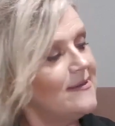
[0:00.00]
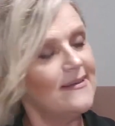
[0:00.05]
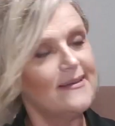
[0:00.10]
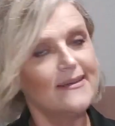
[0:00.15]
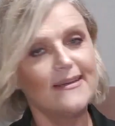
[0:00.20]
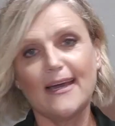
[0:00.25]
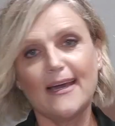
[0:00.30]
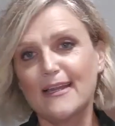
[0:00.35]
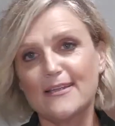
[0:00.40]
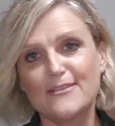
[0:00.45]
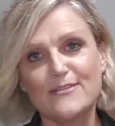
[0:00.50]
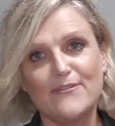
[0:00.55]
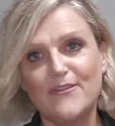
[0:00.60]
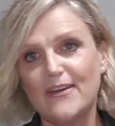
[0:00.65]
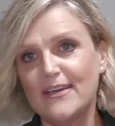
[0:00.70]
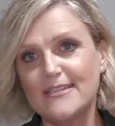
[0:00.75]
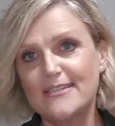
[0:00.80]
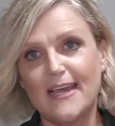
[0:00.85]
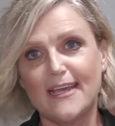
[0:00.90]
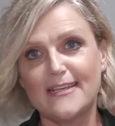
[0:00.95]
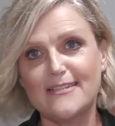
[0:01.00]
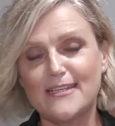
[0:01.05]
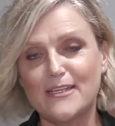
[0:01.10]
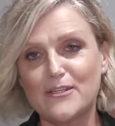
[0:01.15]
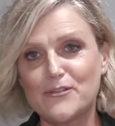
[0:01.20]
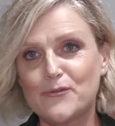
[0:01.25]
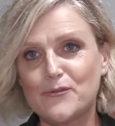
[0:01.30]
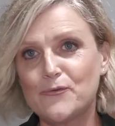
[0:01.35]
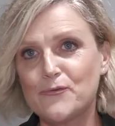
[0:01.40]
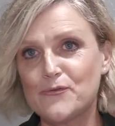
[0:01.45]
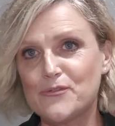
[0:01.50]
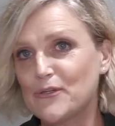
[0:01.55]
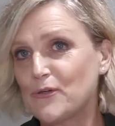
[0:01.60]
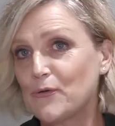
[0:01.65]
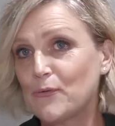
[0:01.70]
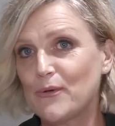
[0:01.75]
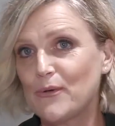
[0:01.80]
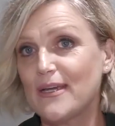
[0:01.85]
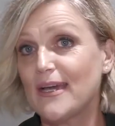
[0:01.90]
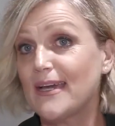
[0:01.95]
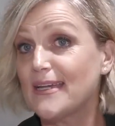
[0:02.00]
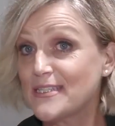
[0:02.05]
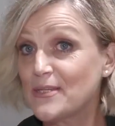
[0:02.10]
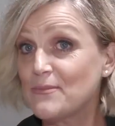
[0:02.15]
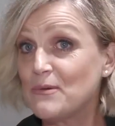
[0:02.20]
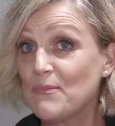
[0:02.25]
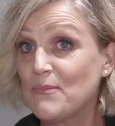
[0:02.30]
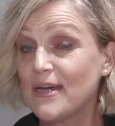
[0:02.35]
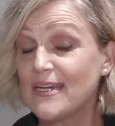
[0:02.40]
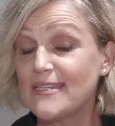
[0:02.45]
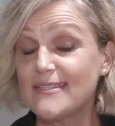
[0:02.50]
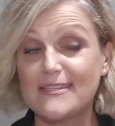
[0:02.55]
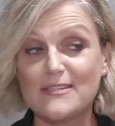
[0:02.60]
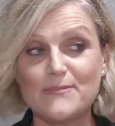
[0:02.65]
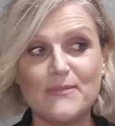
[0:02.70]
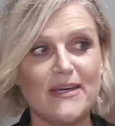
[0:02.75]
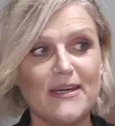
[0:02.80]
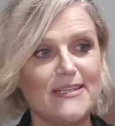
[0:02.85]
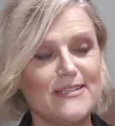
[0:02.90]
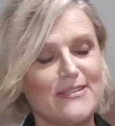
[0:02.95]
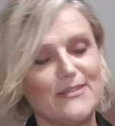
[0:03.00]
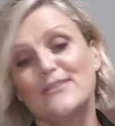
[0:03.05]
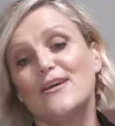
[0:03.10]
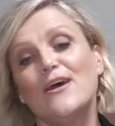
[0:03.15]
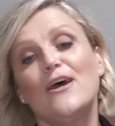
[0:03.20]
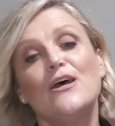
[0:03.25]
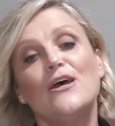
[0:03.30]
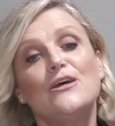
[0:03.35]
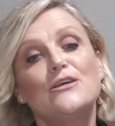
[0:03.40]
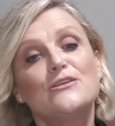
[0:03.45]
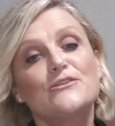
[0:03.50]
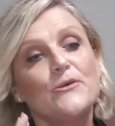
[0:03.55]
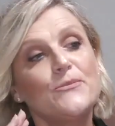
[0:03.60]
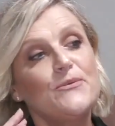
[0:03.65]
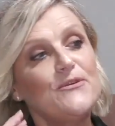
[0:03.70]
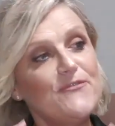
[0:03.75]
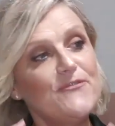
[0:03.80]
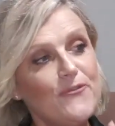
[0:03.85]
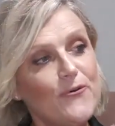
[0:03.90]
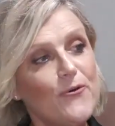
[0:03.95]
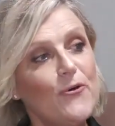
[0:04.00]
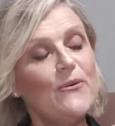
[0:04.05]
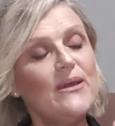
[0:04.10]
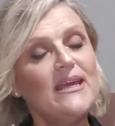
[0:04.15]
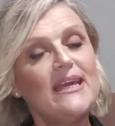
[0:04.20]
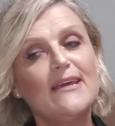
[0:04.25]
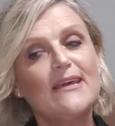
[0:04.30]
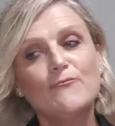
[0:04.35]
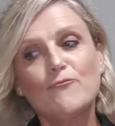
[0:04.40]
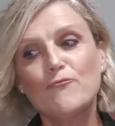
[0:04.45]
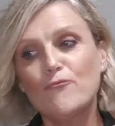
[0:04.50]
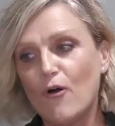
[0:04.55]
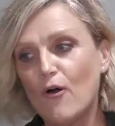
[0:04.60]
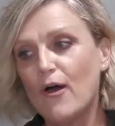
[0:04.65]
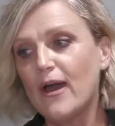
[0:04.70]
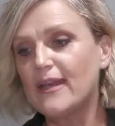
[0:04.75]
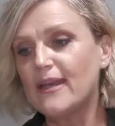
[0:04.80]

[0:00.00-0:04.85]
colour's a fantastic tool to create some amazing spaces. So before we get right